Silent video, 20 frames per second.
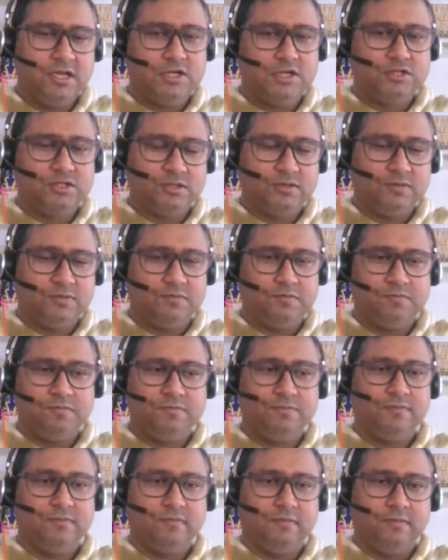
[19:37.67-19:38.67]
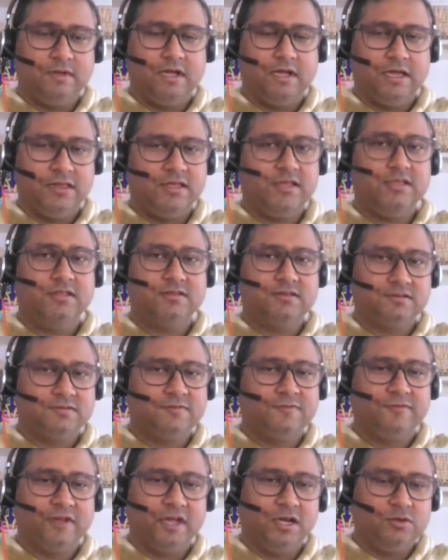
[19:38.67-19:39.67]
So I think it's
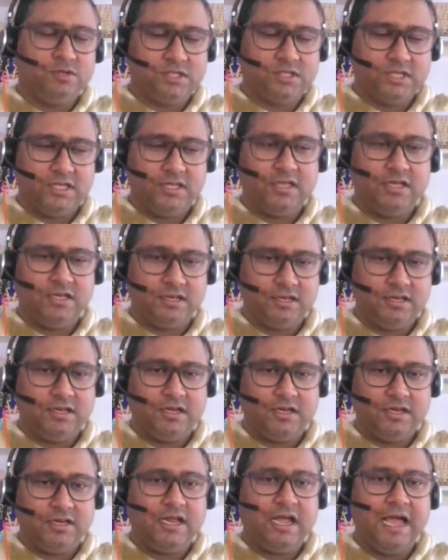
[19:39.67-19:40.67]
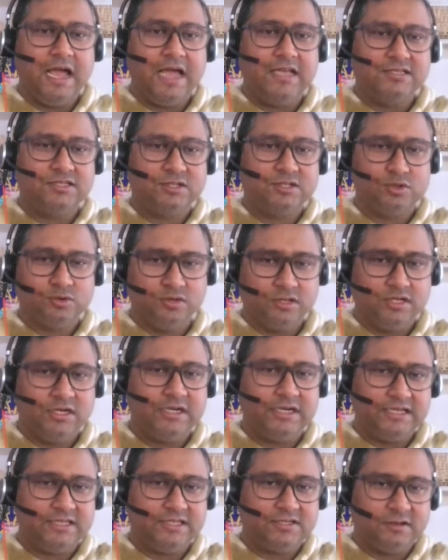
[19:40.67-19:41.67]
fair to say that it has stood the
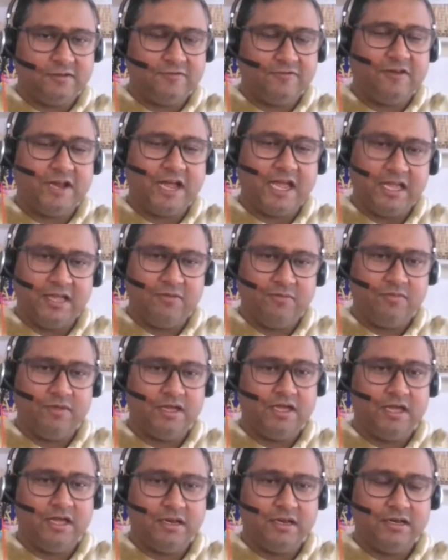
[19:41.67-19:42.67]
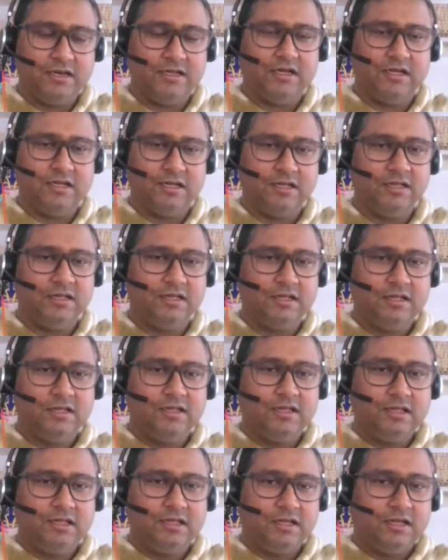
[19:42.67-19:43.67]
test of time, and
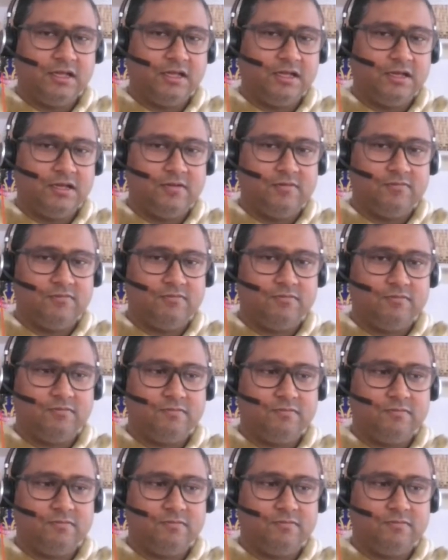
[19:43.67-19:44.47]
um,